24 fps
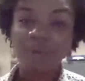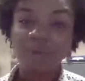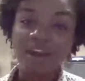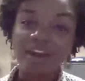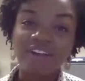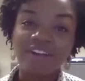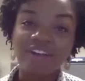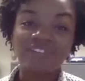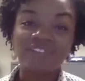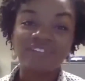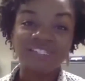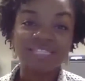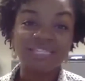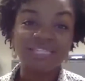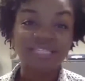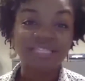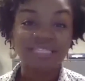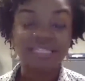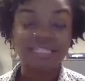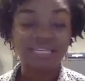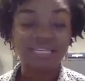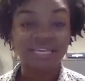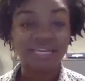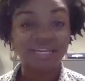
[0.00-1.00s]
Triassic
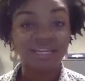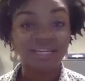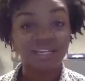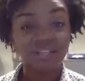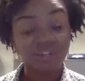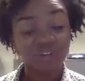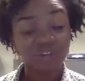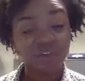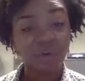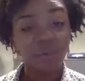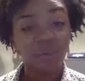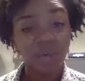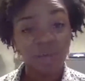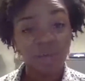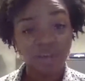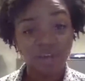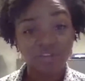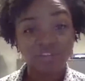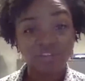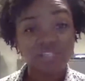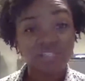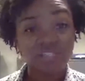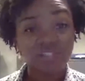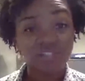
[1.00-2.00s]
Park facility, and
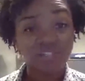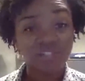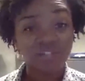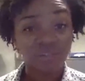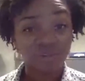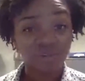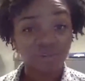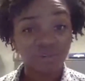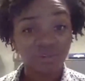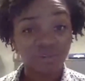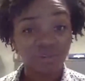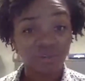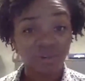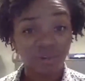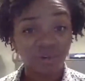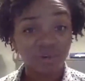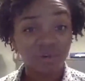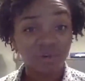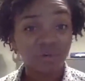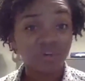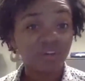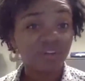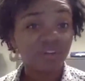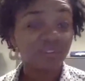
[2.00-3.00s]
you know, I understand
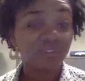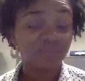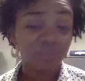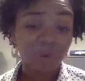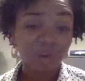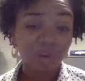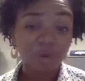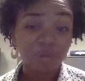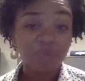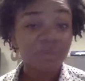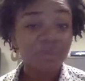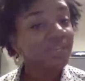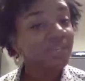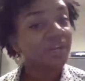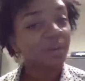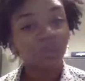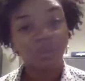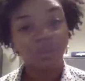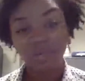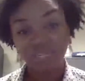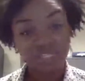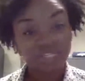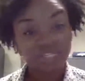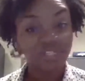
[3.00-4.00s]
you're the owner of the
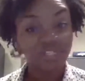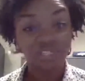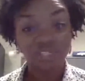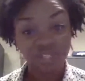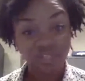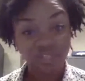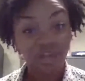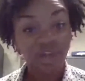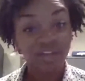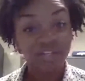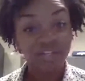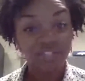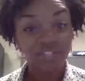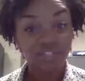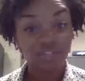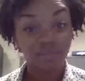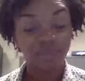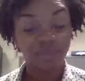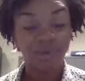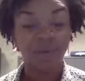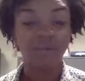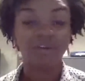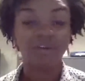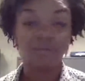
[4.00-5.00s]
permit, and I wanted to just
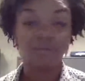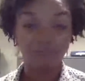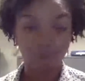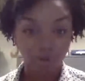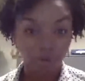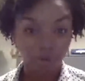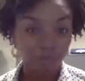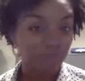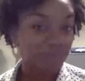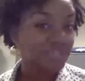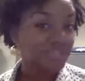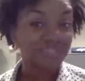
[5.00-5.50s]
talk to you about it.